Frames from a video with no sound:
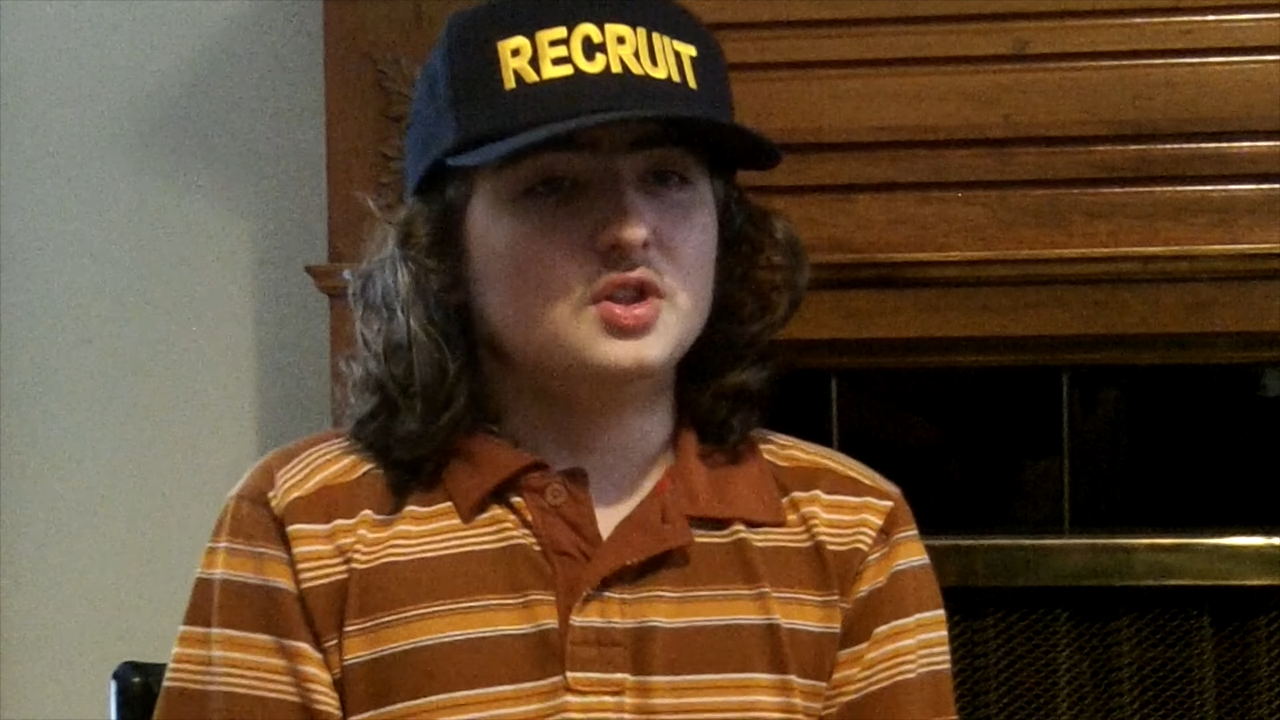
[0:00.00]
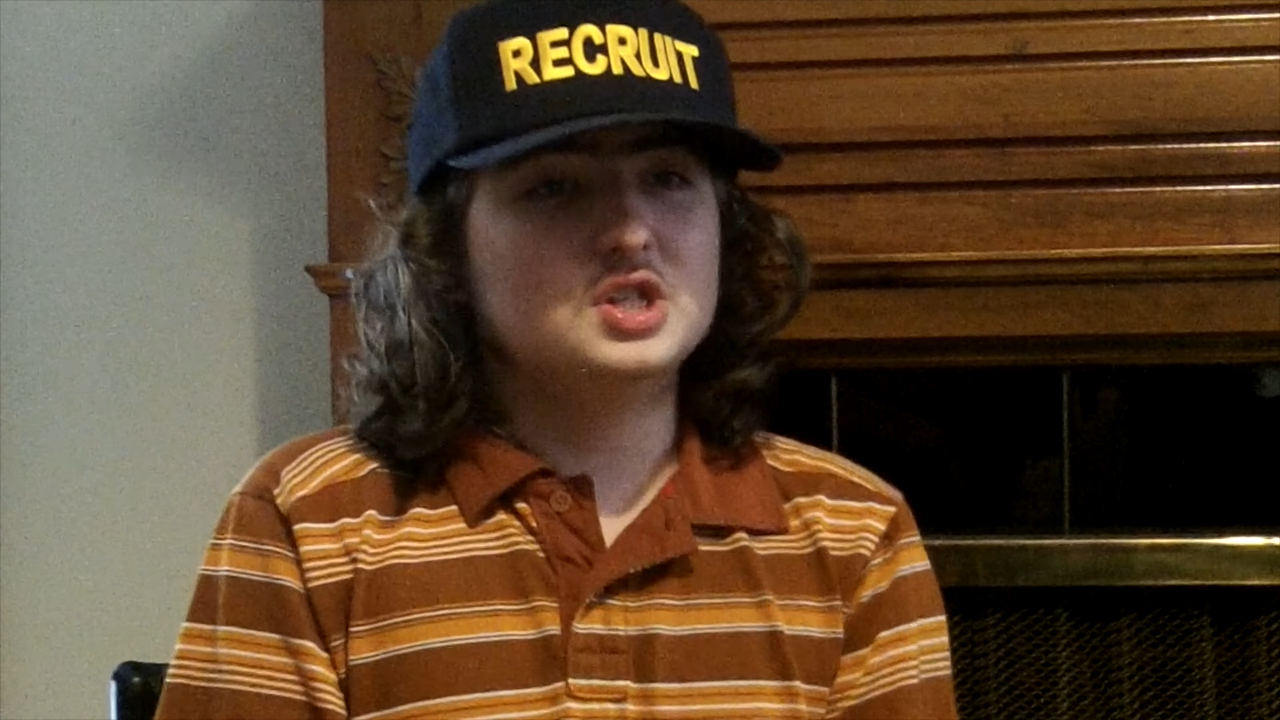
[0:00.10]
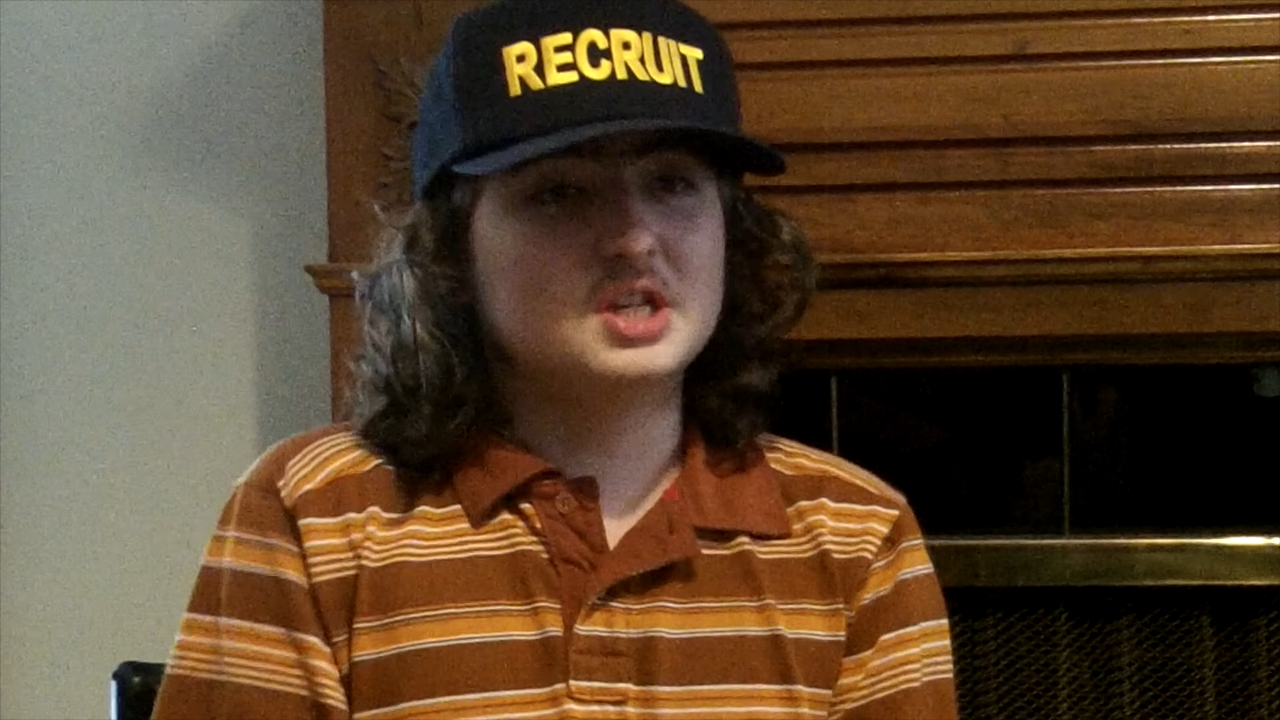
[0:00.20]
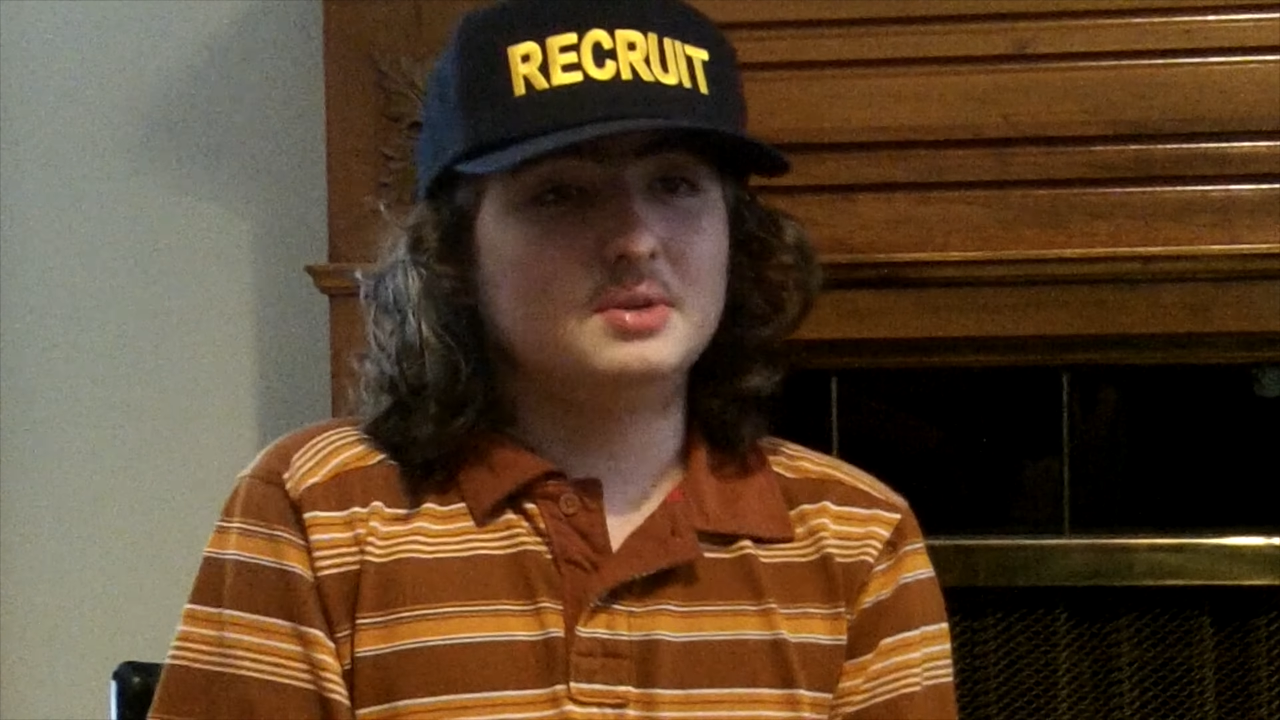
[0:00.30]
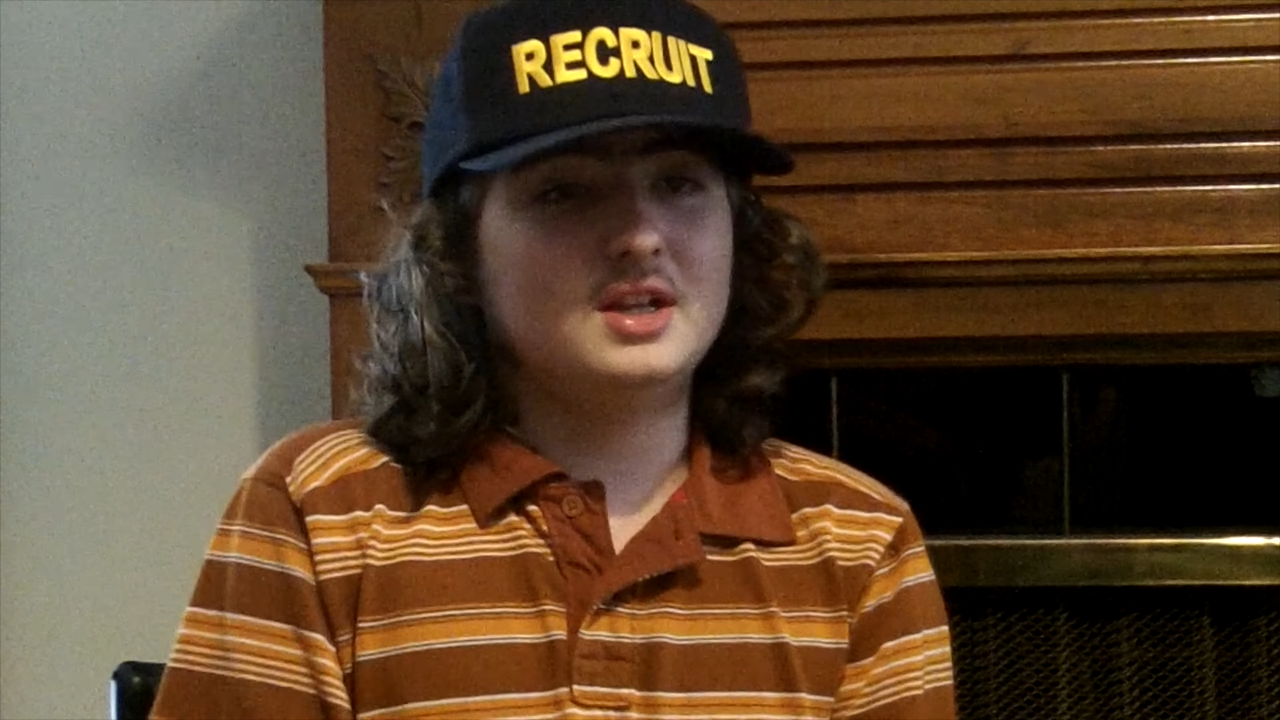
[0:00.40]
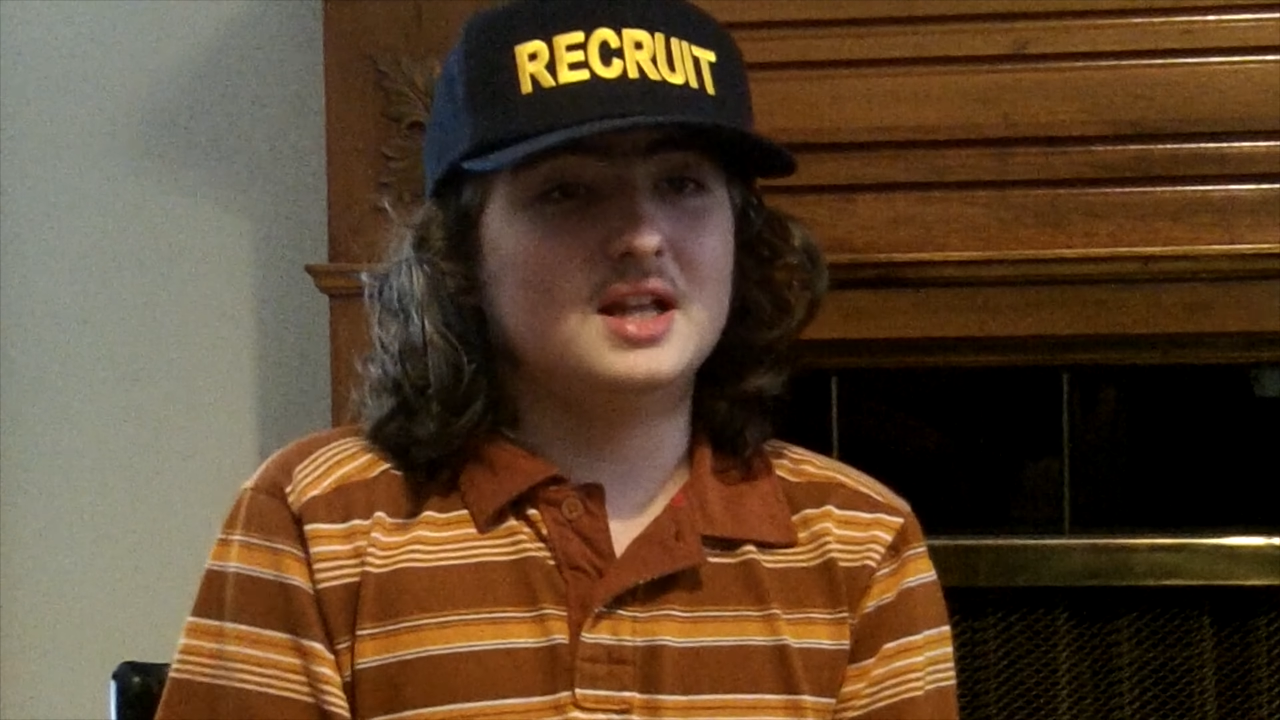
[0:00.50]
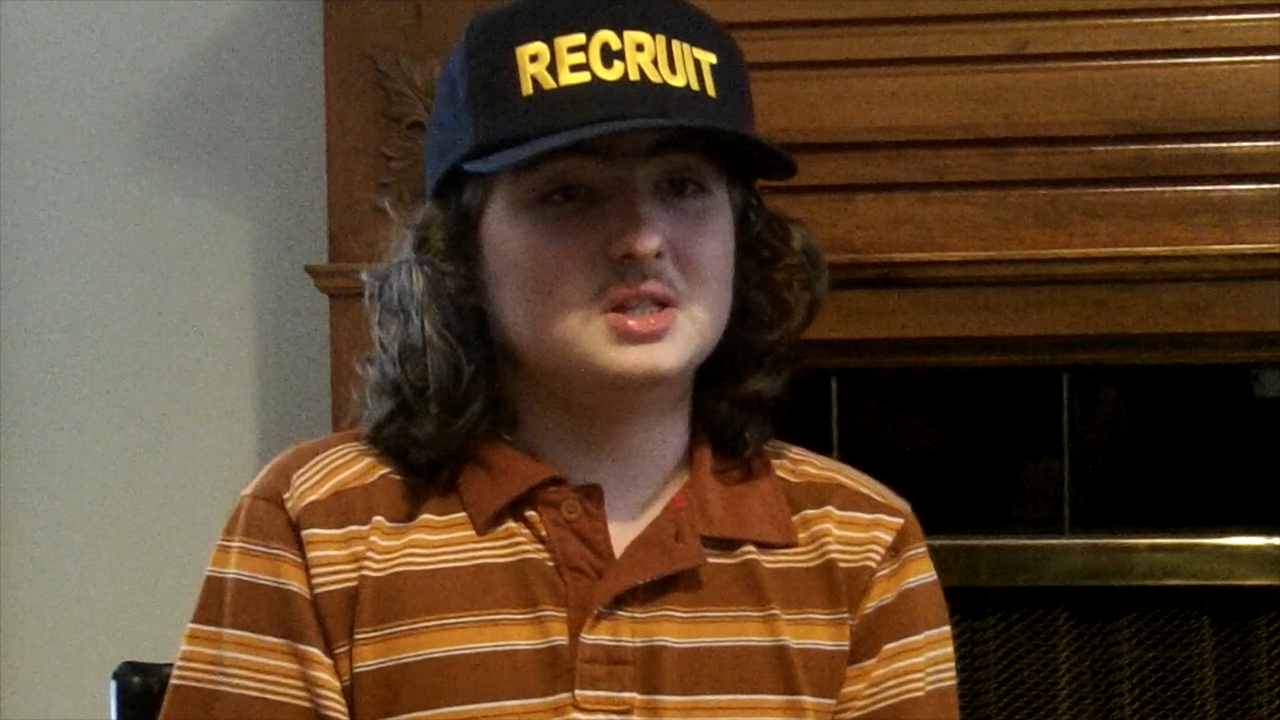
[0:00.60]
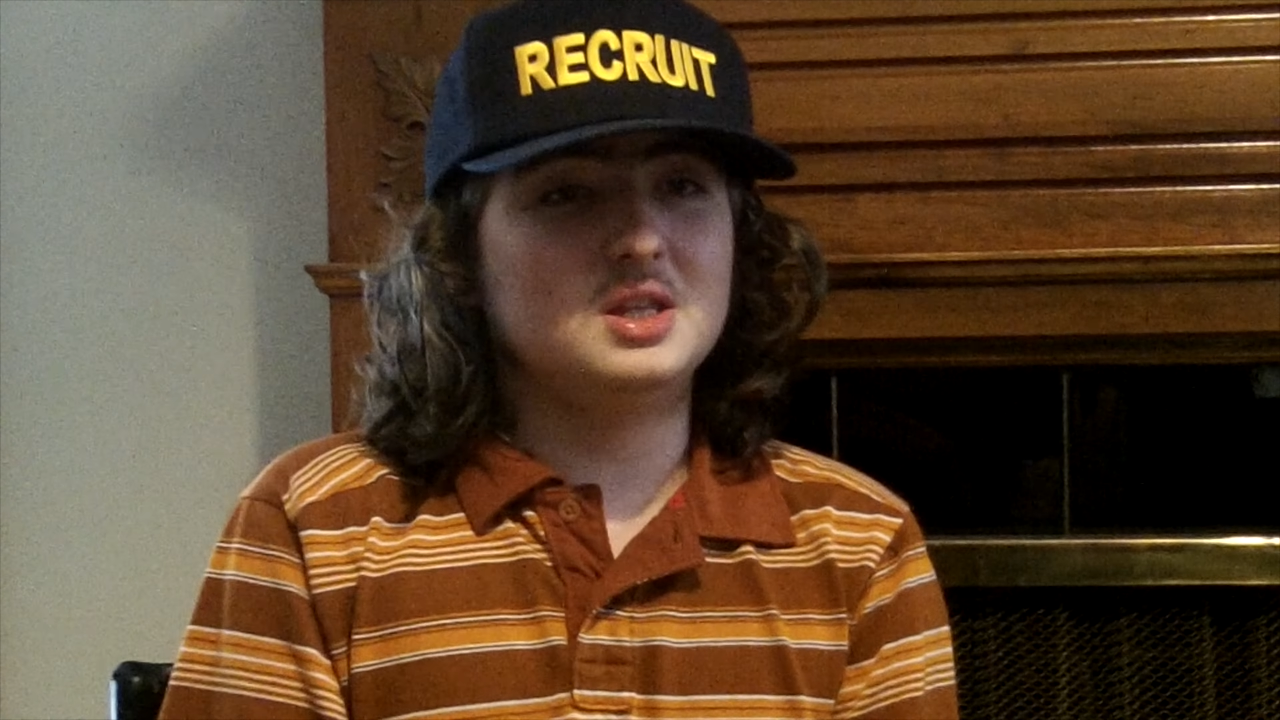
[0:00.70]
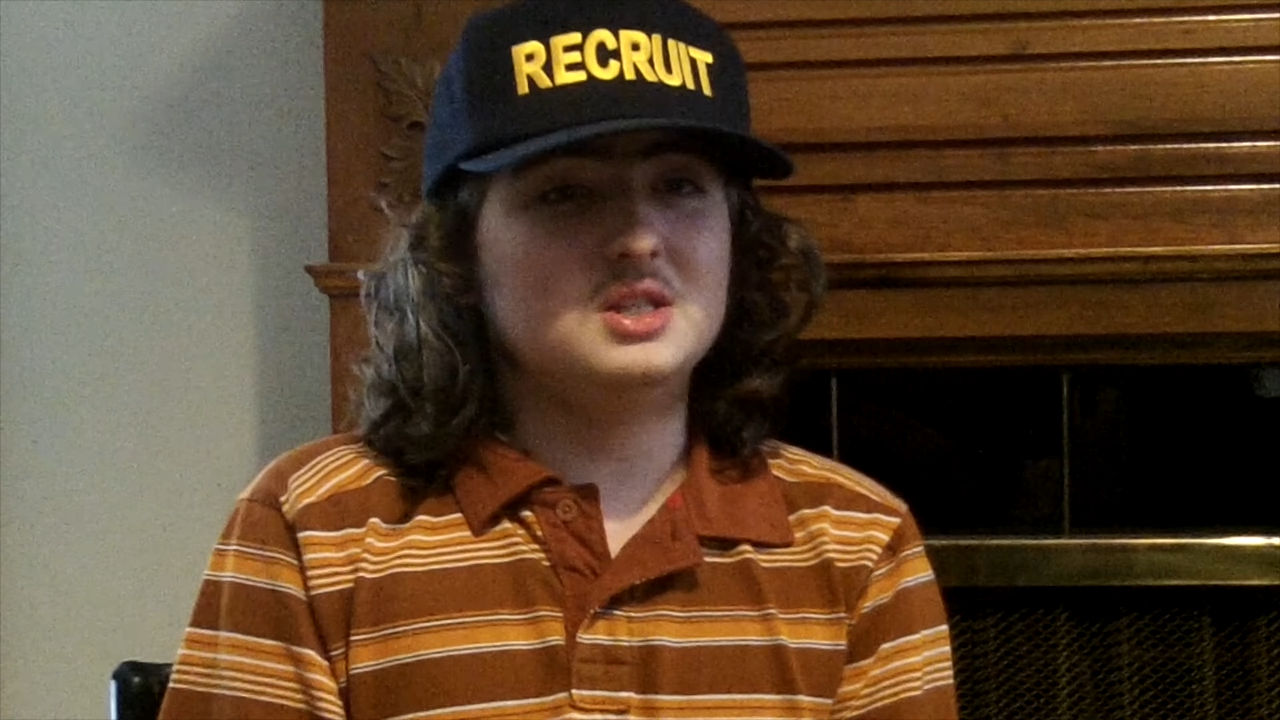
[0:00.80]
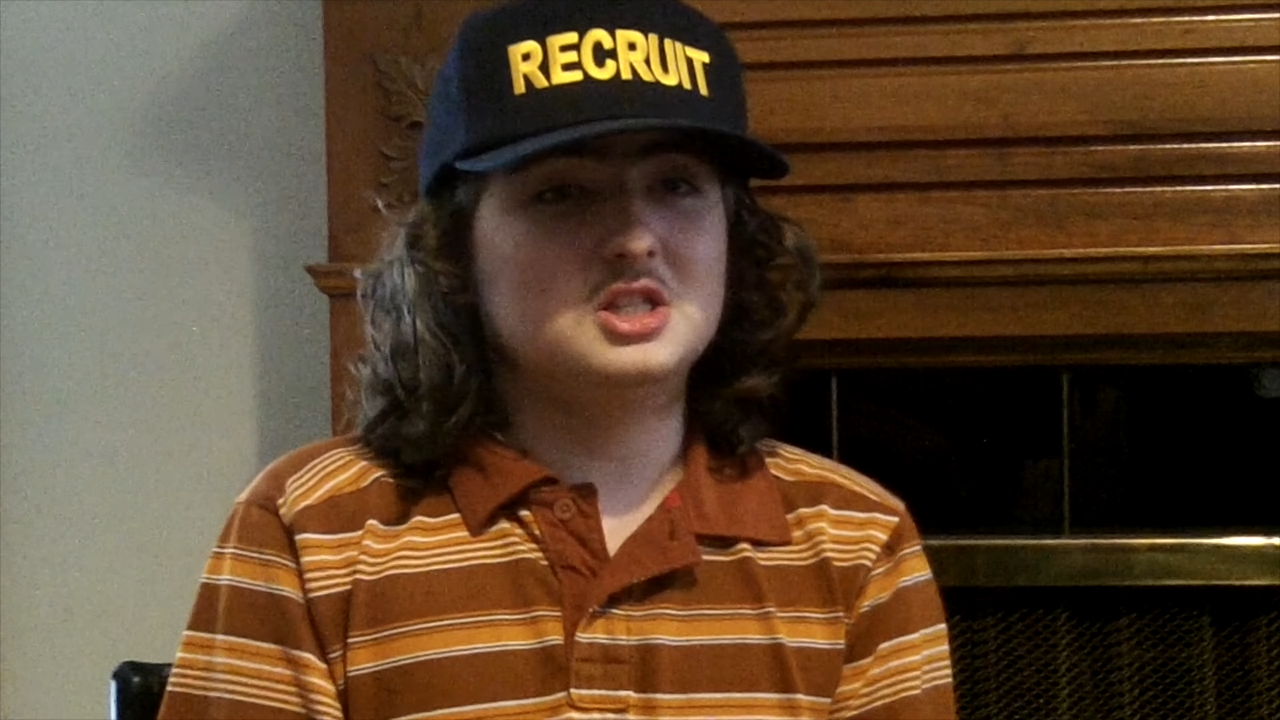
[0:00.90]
Something that needs